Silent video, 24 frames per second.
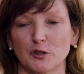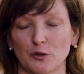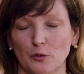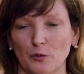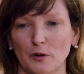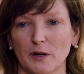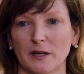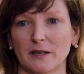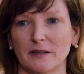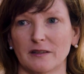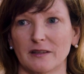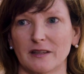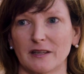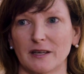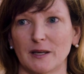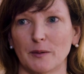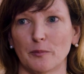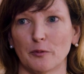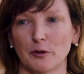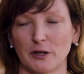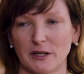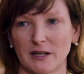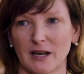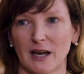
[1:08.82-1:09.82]
join the
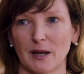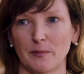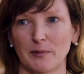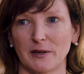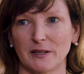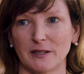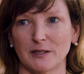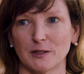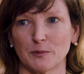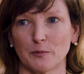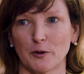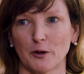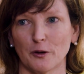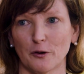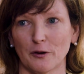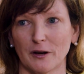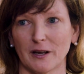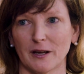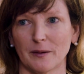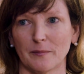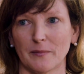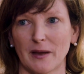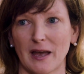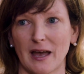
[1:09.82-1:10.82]
pre-diabetes
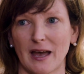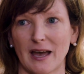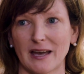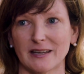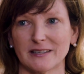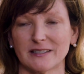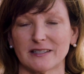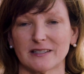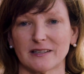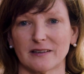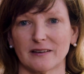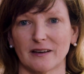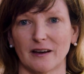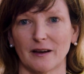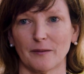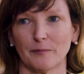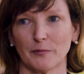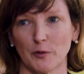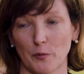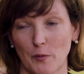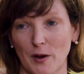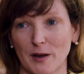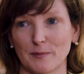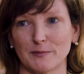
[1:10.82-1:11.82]
program at
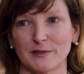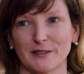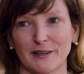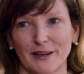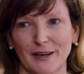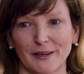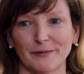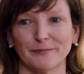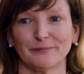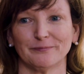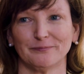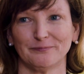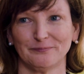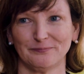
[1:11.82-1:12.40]
the YMCA.